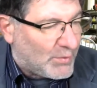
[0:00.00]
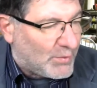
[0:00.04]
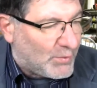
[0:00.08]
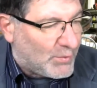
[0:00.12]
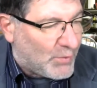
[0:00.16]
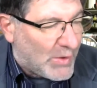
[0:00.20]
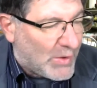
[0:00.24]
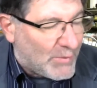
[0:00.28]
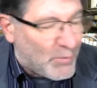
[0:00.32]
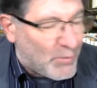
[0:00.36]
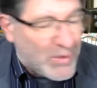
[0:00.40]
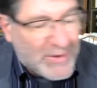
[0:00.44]

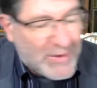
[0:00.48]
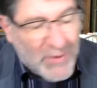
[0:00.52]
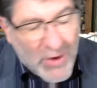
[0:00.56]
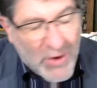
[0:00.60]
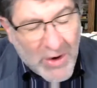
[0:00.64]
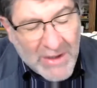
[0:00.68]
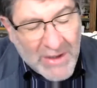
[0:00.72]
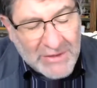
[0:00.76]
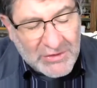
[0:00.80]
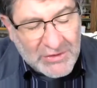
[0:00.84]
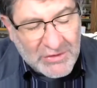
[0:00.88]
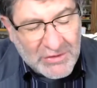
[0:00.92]
went
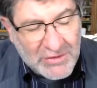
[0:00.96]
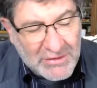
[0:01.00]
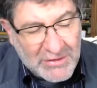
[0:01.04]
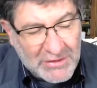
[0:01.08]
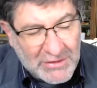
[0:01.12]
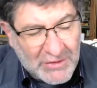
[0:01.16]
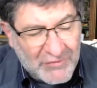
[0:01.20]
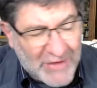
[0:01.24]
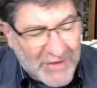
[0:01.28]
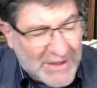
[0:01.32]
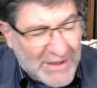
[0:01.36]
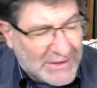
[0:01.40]
on during the
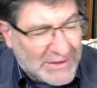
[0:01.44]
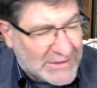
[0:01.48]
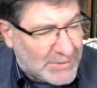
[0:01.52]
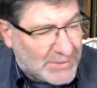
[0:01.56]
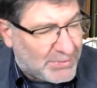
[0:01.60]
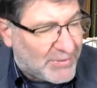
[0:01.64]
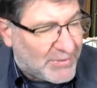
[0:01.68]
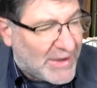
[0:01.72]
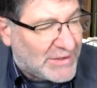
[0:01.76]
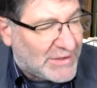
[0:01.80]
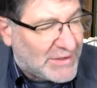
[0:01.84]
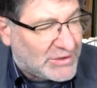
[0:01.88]
Great
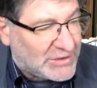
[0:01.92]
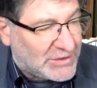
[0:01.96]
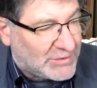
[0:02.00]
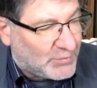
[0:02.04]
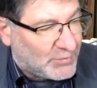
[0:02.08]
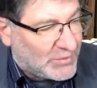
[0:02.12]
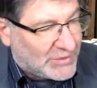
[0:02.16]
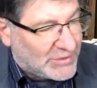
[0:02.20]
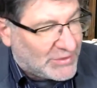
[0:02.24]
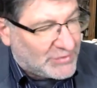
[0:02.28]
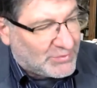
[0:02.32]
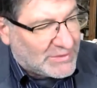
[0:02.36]
Depression,
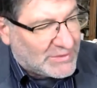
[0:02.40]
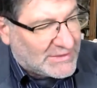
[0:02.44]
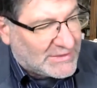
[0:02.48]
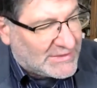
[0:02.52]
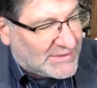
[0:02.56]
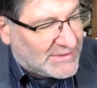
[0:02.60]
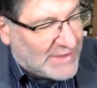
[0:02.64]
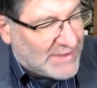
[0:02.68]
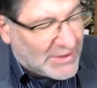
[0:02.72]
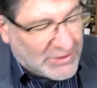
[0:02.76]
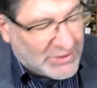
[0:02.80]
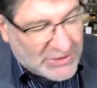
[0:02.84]
which was
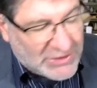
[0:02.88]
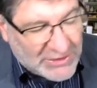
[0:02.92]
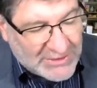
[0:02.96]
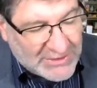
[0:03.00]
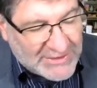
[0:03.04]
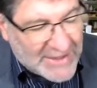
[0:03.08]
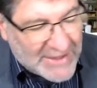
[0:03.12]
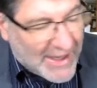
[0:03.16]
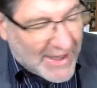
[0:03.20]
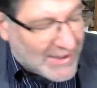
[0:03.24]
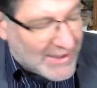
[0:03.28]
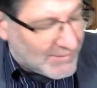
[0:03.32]
essentially
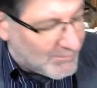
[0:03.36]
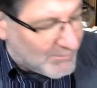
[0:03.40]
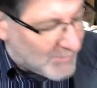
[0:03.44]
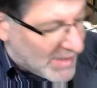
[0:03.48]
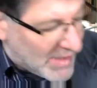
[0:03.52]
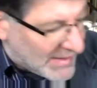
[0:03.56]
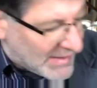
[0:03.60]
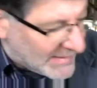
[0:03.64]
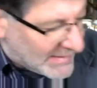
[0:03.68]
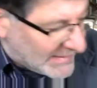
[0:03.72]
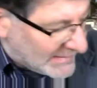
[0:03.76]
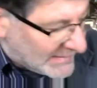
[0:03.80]
tight
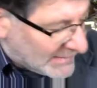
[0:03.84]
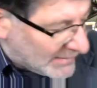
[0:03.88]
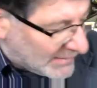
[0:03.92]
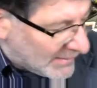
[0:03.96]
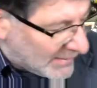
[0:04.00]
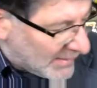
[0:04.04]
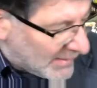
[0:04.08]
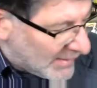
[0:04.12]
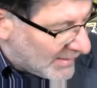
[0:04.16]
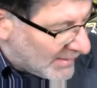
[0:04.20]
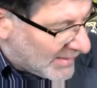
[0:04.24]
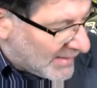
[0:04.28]
money.
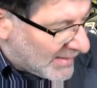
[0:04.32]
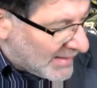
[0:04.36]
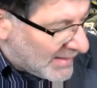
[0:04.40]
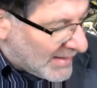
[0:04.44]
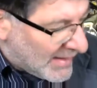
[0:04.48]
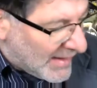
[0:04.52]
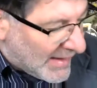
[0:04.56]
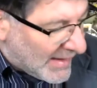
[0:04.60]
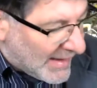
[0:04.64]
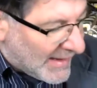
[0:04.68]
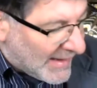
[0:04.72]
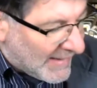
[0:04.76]

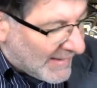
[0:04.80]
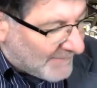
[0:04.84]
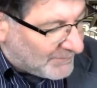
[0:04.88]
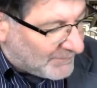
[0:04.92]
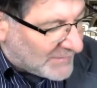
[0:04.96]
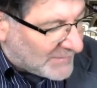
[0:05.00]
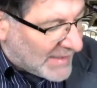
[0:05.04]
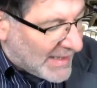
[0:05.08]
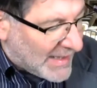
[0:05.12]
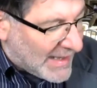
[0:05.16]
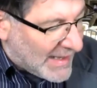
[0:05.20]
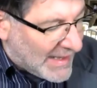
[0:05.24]

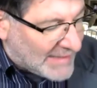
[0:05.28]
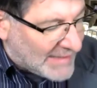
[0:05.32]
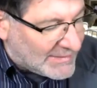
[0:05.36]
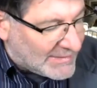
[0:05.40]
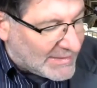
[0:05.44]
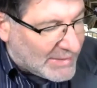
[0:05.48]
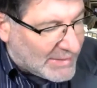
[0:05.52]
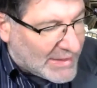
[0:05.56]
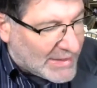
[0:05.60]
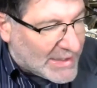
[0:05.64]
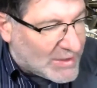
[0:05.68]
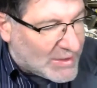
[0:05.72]
And
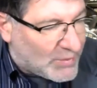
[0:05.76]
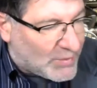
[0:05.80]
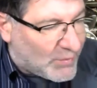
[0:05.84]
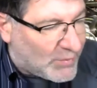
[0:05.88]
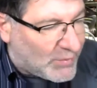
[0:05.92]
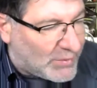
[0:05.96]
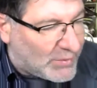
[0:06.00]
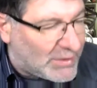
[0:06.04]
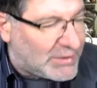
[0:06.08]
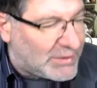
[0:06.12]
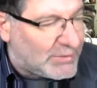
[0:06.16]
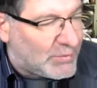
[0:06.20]

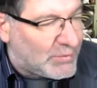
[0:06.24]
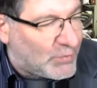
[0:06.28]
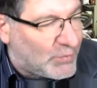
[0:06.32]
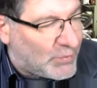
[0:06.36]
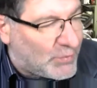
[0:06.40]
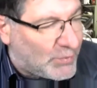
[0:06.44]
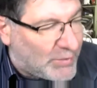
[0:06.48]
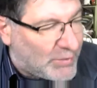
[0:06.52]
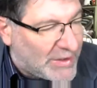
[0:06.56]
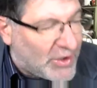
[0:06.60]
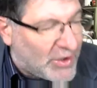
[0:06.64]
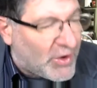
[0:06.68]

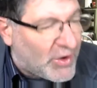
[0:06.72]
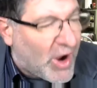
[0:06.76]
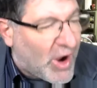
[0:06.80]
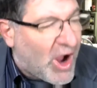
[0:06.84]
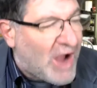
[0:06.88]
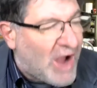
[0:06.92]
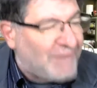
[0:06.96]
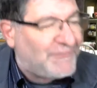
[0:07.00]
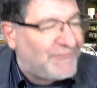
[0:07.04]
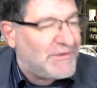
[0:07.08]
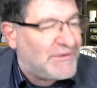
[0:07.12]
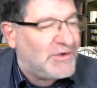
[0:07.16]
we
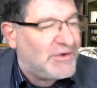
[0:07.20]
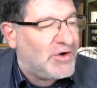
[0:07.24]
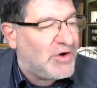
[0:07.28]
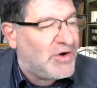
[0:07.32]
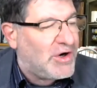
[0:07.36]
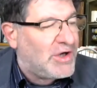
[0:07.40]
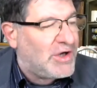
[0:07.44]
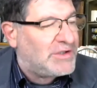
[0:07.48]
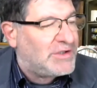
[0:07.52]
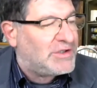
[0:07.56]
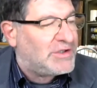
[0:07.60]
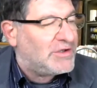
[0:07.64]
often
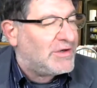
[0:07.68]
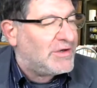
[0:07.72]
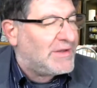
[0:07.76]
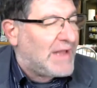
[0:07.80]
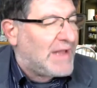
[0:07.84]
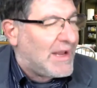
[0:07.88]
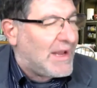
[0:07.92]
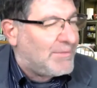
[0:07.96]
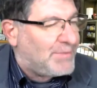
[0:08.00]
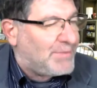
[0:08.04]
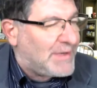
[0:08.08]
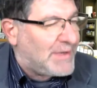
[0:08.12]
heard during
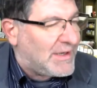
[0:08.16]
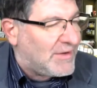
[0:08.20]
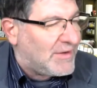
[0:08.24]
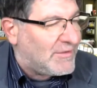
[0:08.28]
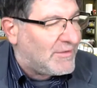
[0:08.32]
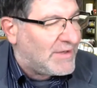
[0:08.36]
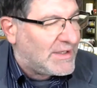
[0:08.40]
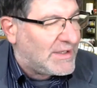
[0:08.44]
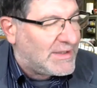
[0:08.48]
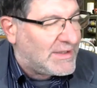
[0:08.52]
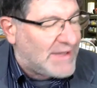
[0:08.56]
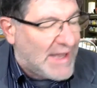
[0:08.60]
that
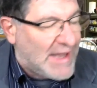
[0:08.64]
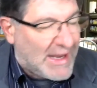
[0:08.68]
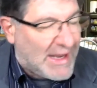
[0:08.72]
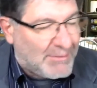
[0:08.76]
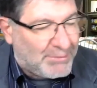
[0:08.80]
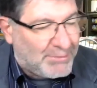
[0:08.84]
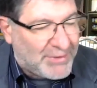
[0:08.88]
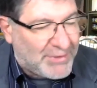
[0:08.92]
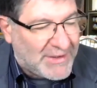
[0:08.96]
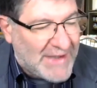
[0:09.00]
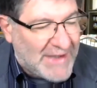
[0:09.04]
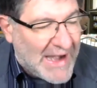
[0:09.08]
period that
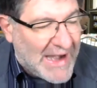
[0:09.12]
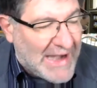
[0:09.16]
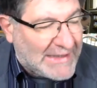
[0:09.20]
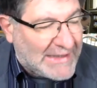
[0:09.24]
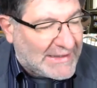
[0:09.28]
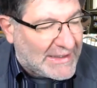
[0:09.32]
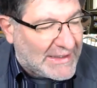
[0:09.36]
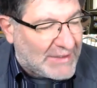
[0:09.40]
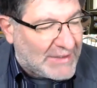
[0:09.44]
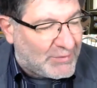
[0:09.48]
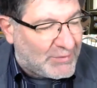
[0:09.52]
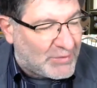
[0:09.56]

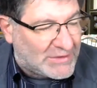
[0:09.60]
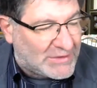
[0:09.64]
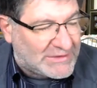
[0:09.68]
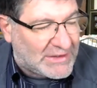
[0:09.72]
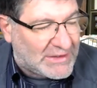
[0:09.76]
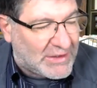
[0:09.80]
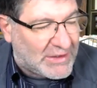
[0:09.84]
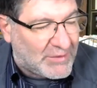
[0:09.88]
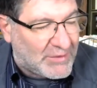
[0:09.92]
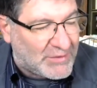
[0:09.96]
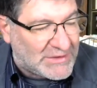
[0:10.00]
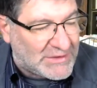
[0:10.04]
Bernanke was
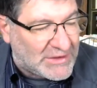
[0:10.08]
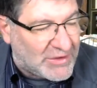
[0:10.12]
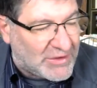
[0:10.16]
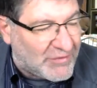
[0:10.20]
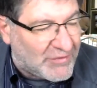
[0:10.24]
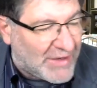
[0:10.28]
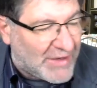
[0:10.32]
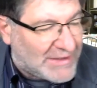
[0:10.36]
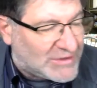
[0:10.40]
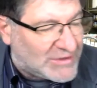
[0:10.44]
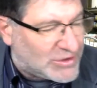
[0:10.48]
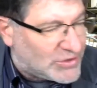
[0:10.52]
a
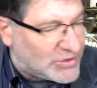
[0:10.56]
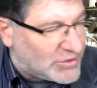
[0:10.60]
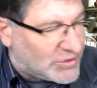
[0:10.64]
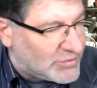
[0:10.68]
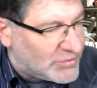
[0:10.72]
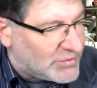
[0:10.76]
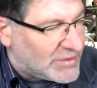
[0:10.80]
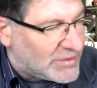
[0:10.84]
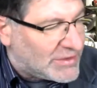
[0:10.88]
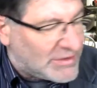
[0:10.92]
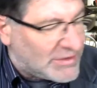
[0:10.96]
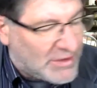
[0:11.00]
great
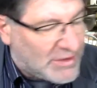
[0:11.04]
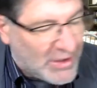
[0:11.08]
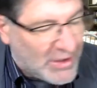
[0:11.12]
student